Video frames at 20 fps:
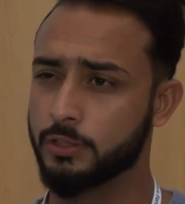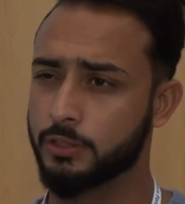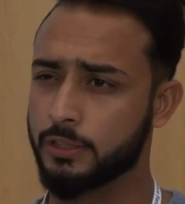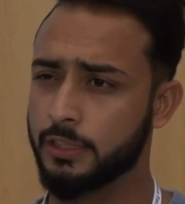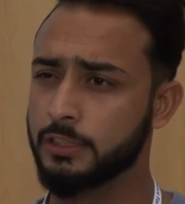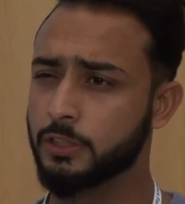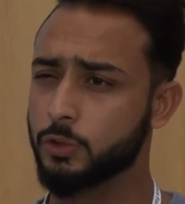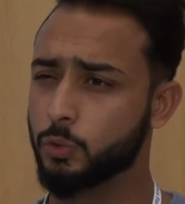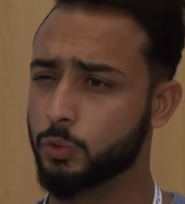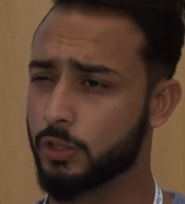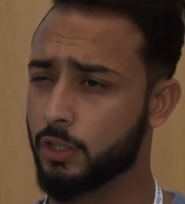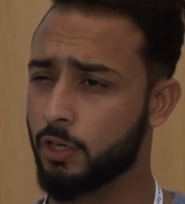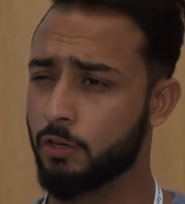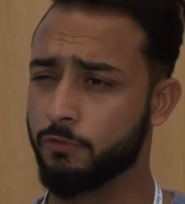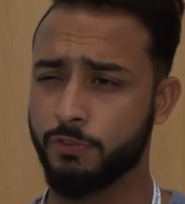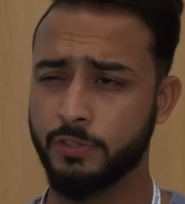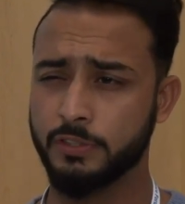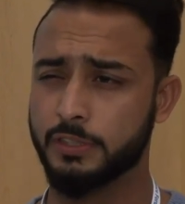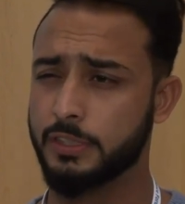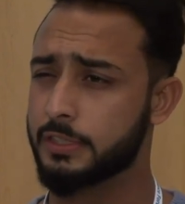things. So the
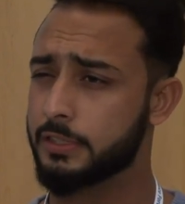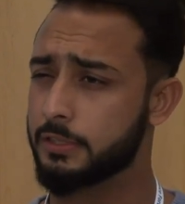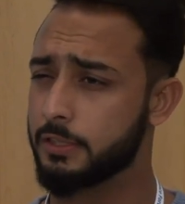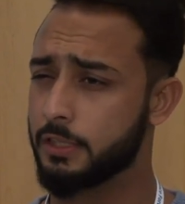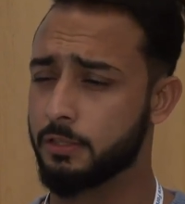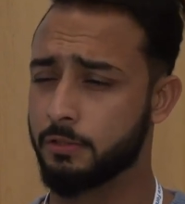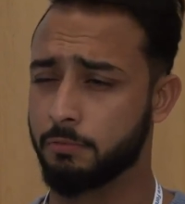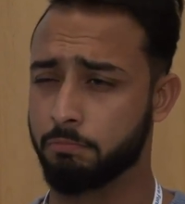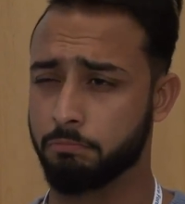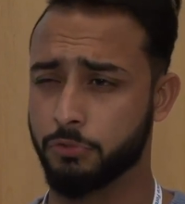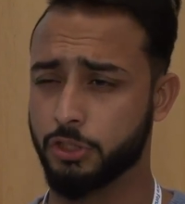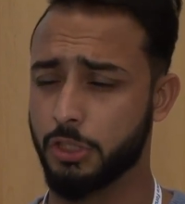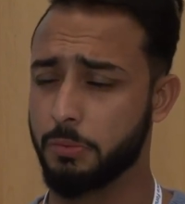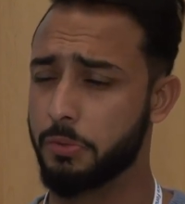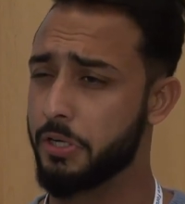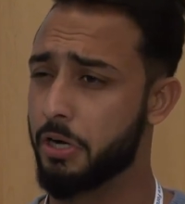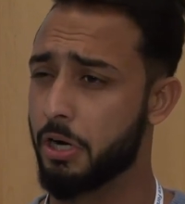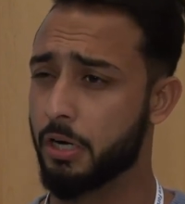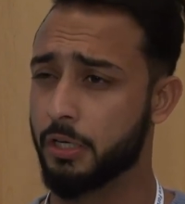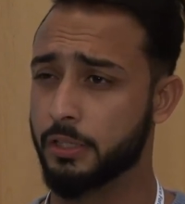conferences, um,
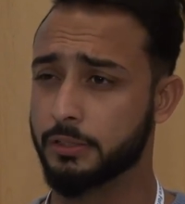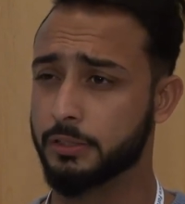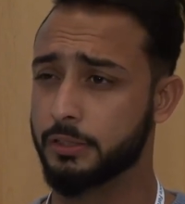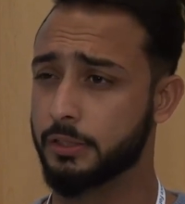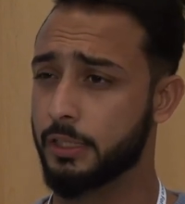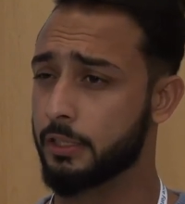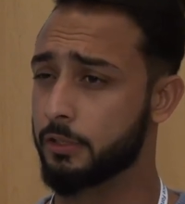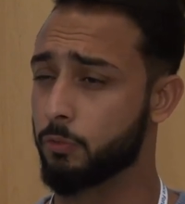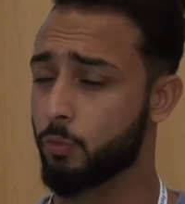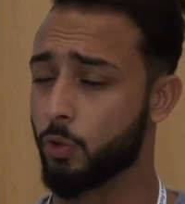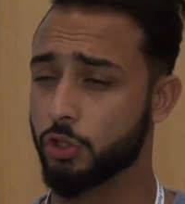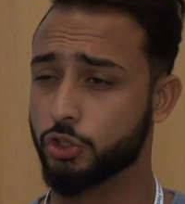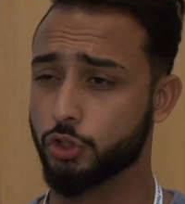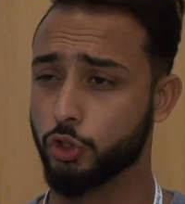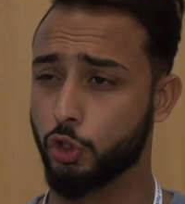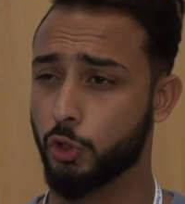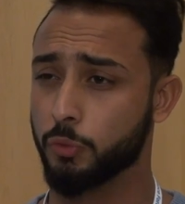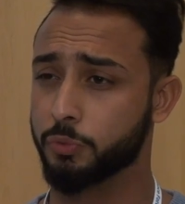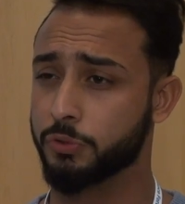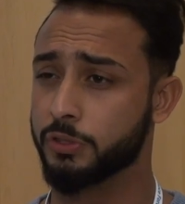seminars, uh, the
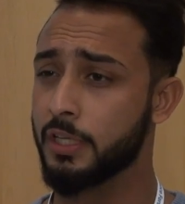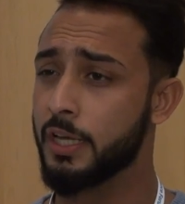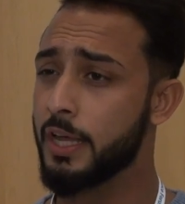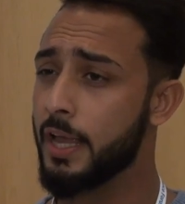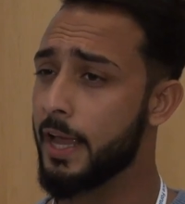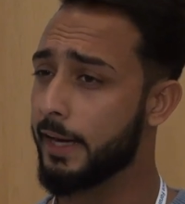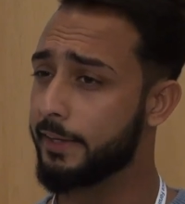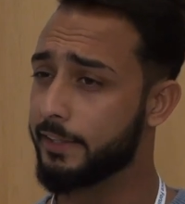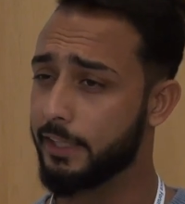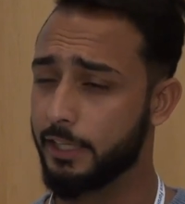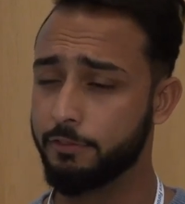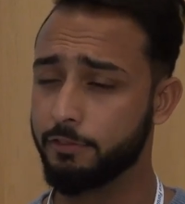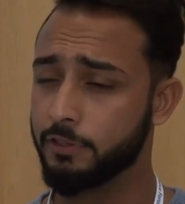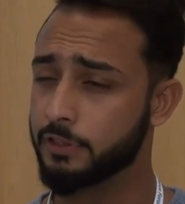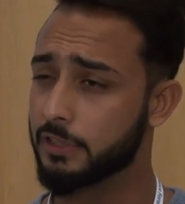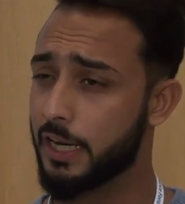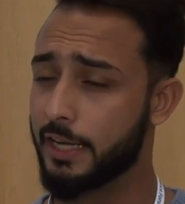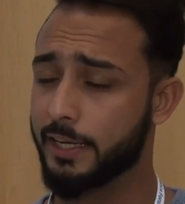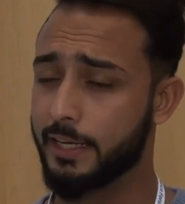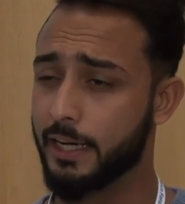workshops, and the
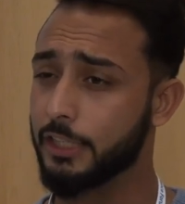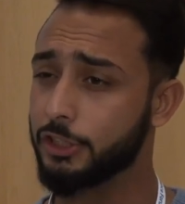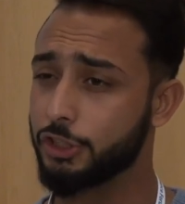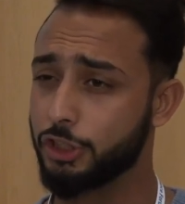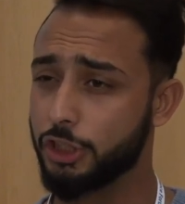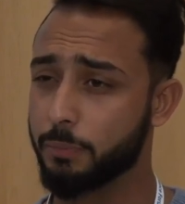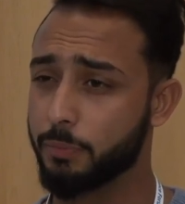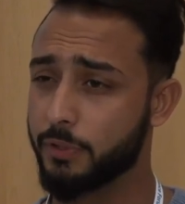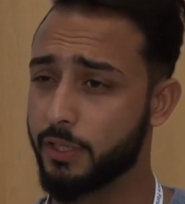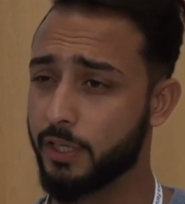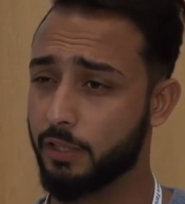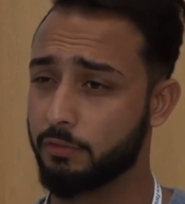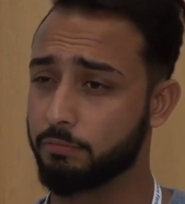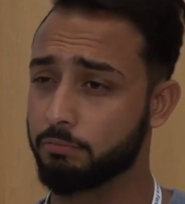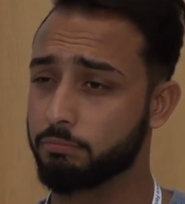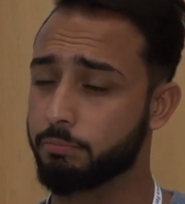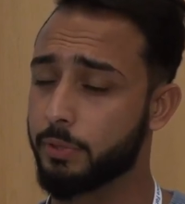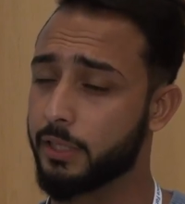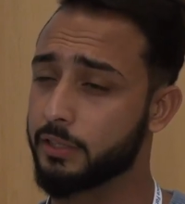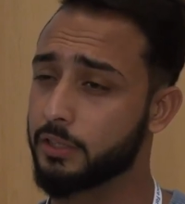events like IGF
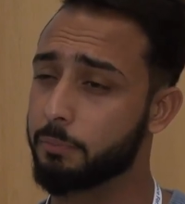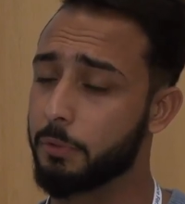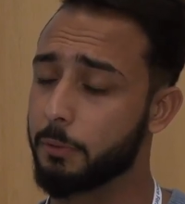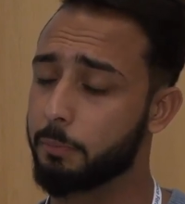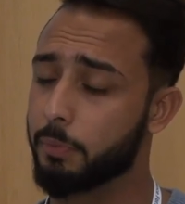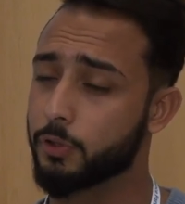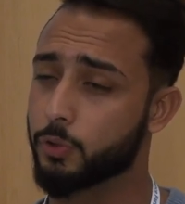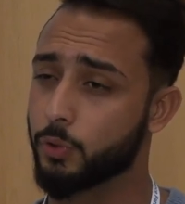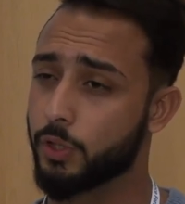can bring the people